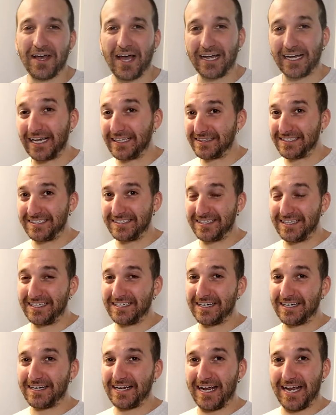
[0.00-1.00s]
I got this
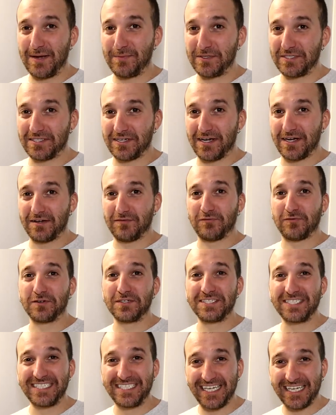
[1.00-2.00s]
thing on Amazon
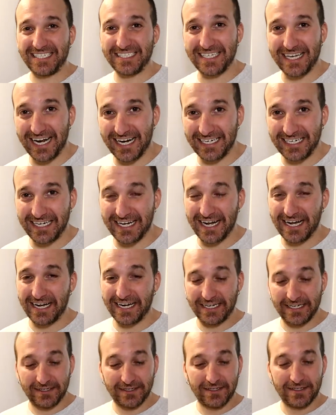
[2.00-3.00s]
for
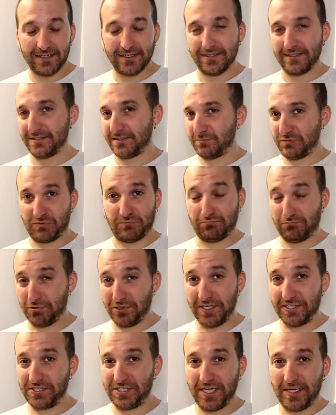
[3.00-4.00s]
$6.99. It's
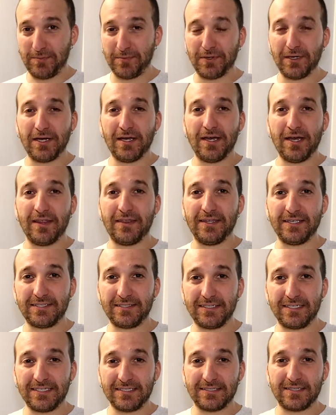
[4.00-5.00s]
pretty cheap.
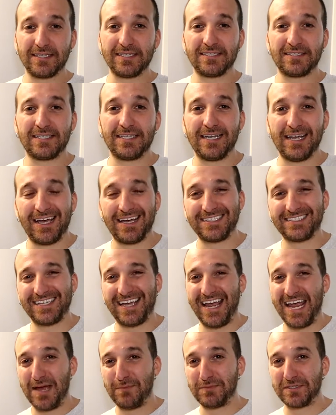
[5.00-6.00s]
This is listed as
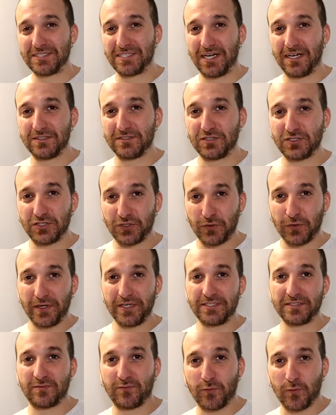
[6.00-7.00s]
Amazon's
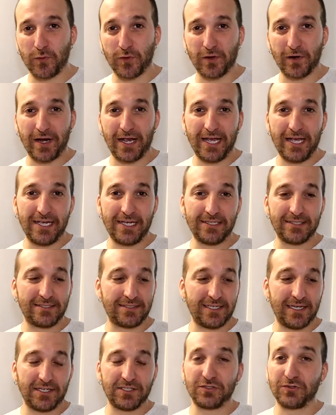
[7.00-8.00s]
choice for a
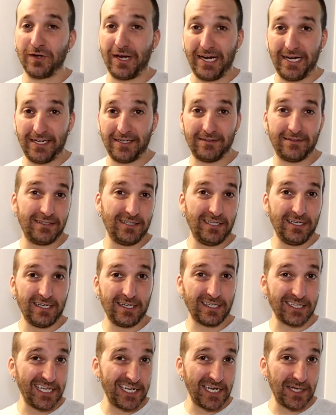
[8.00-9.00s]
sink drain
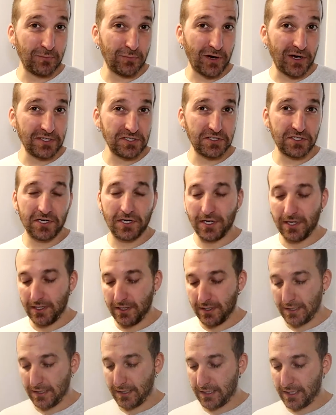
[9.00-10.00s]
cleaning brush.
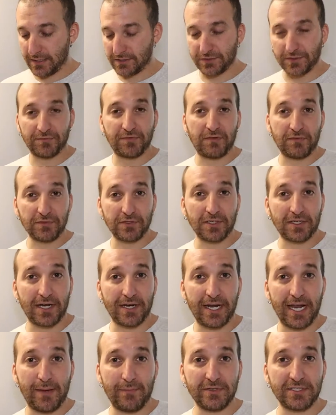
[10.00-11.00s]
So if you ever look
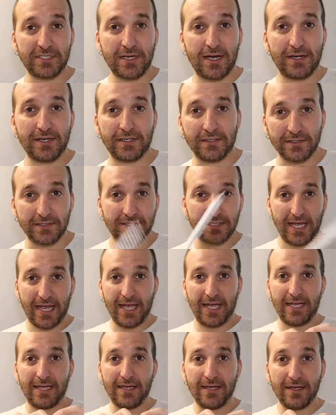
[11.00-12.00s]
on Amazon, it'll
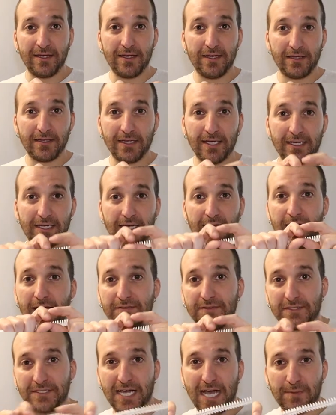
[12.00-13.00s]
say, like
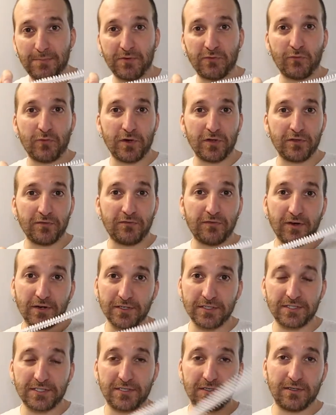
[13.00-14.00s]
at the top of one of the
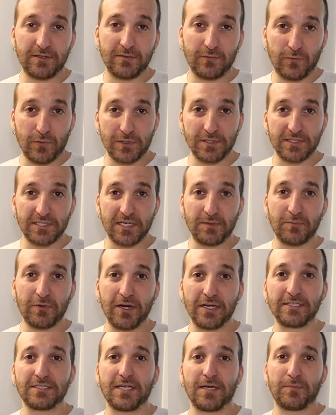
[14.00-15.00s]
first ones that it
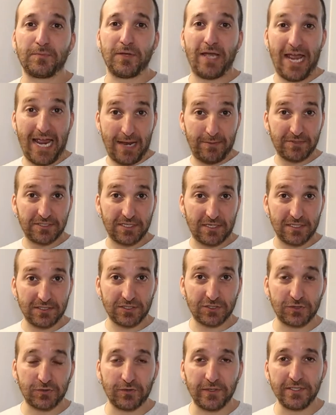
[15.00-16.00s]
brings up,
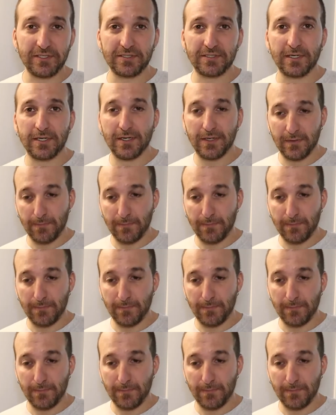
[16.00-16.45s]
Amazon's choice.